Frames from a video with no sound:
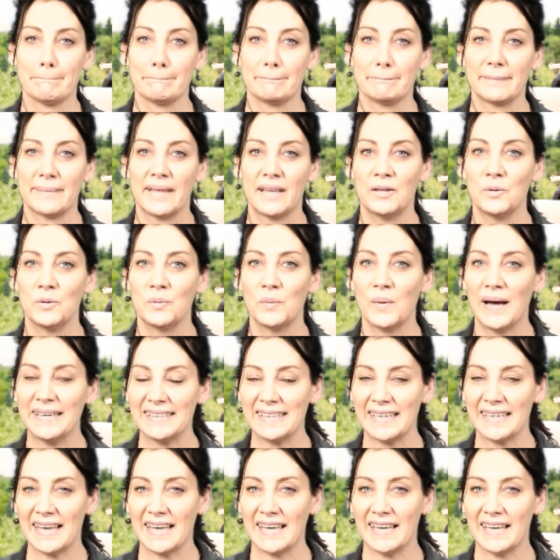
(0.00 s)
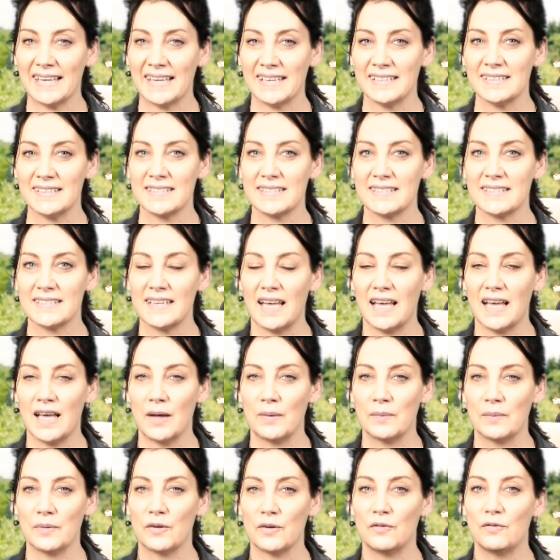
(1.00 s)
In one case,
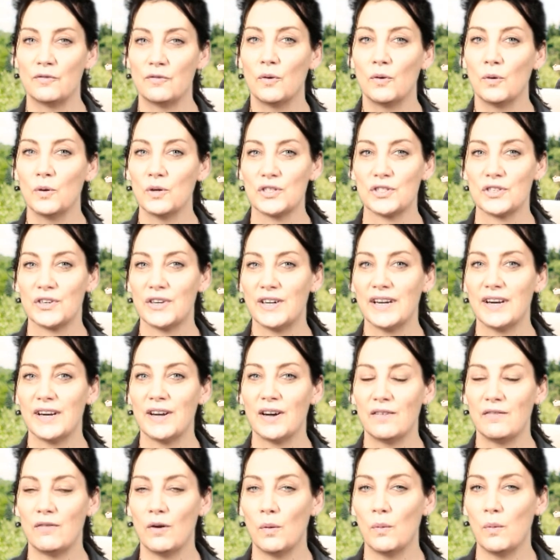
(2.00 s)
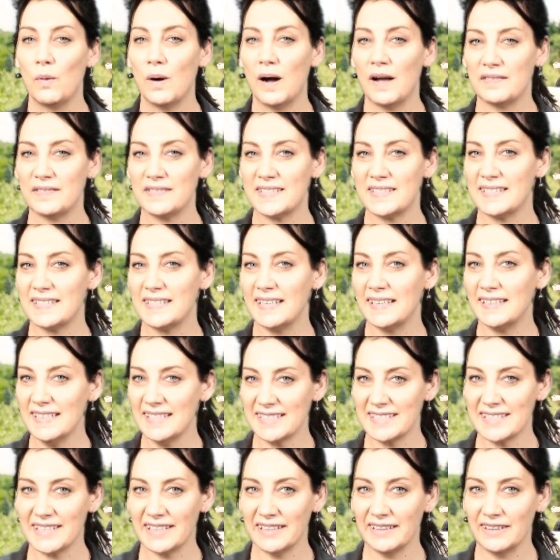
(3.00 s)
the forgery of a wife's
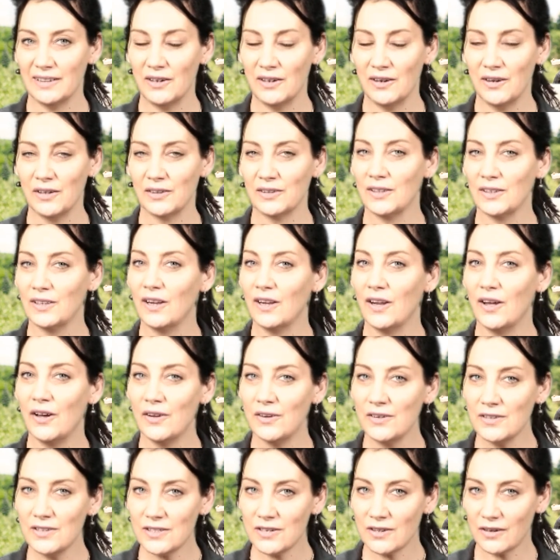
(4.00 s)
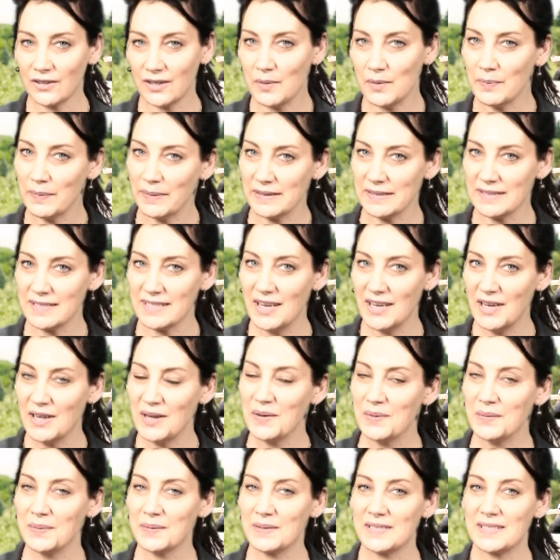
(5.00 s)
signature on loan documents
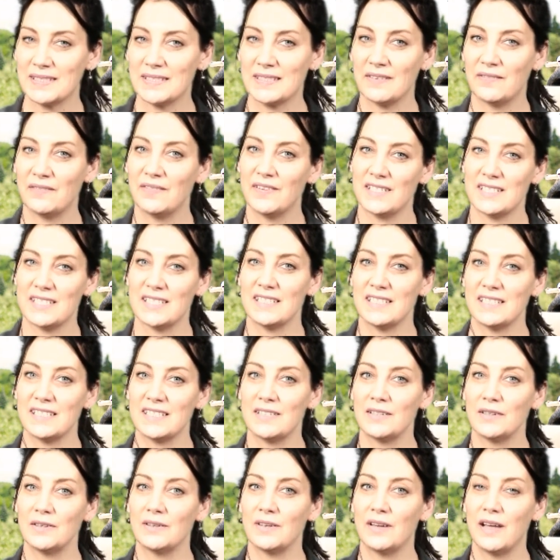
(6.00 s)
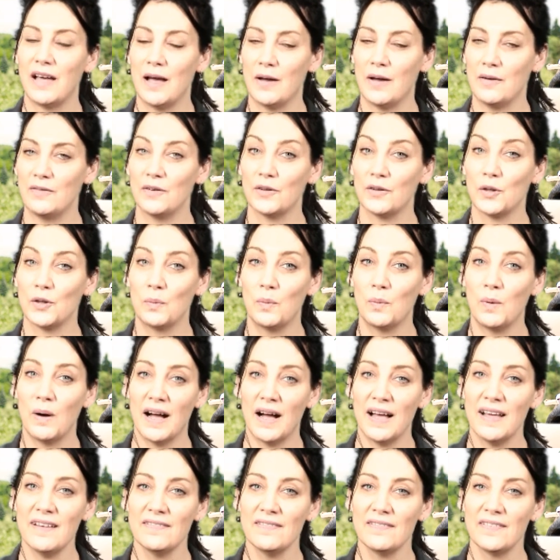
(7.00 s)
was sufficient for the
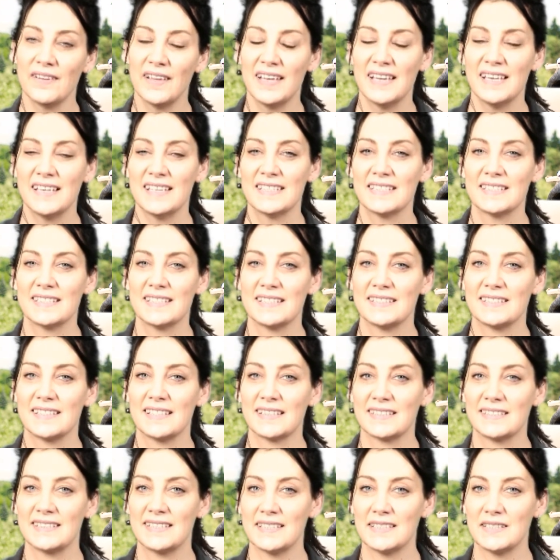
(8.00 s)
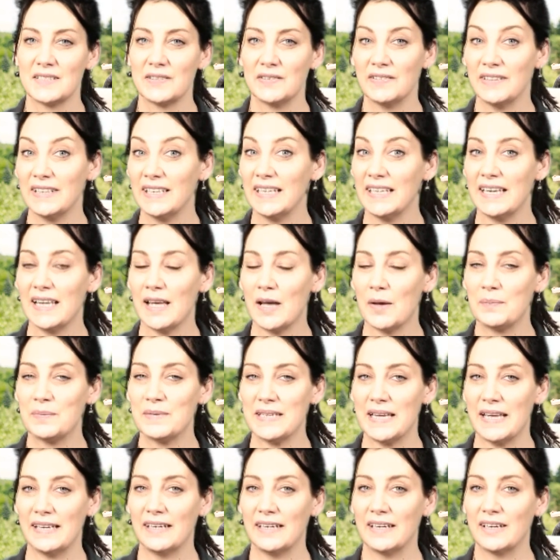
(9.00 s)
wife to successfully
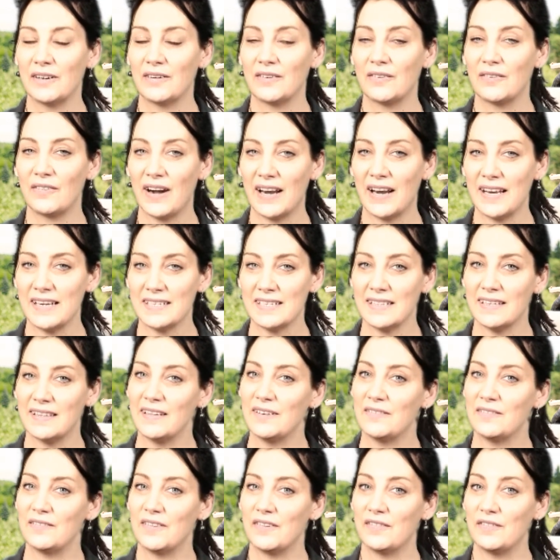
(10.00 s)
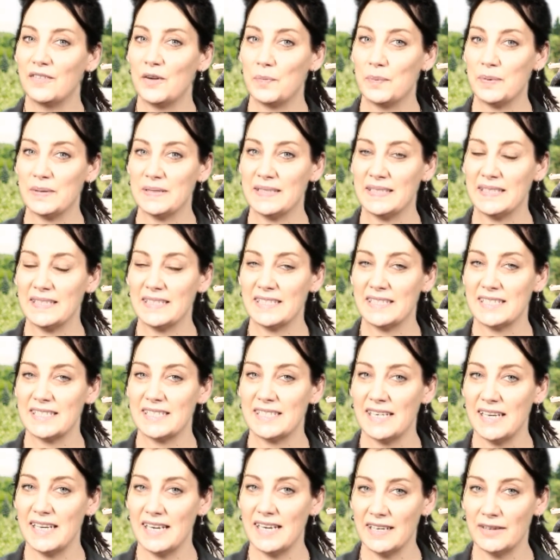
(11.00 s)
obtain a greater than 50%
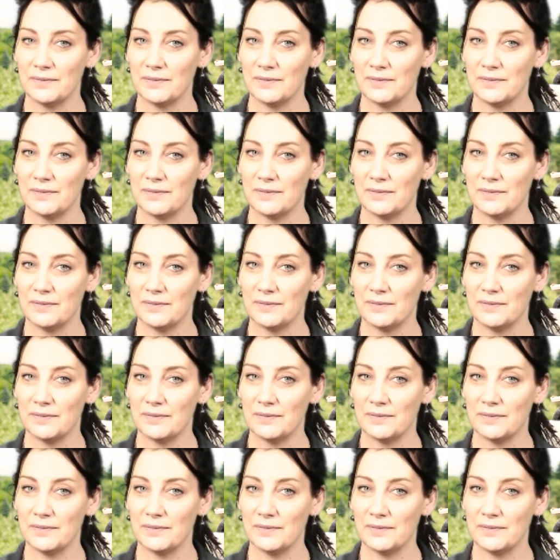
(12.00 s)
share.